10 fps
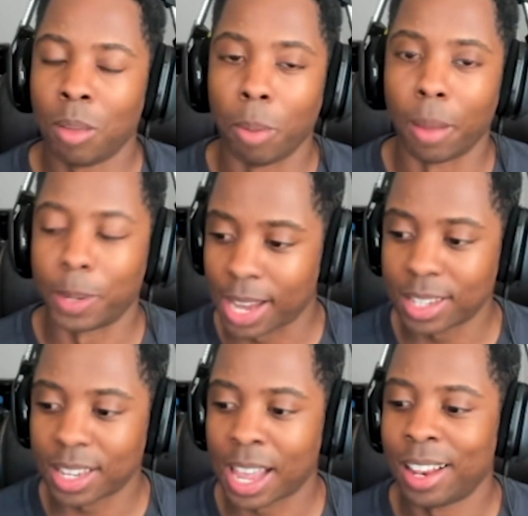But
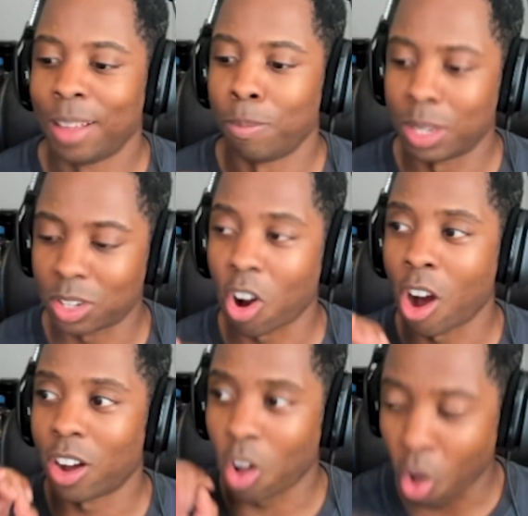besides that, Mr.
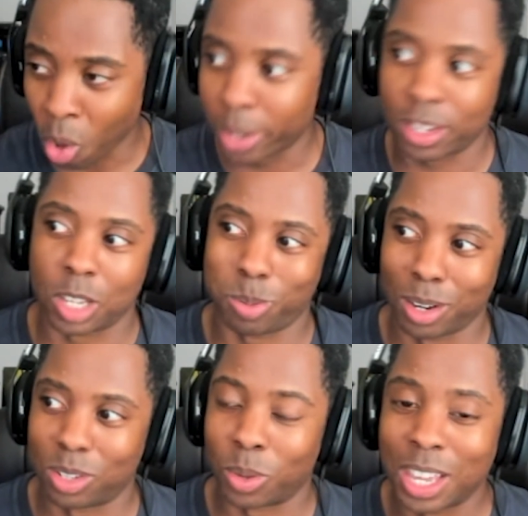Hart always gets player 2.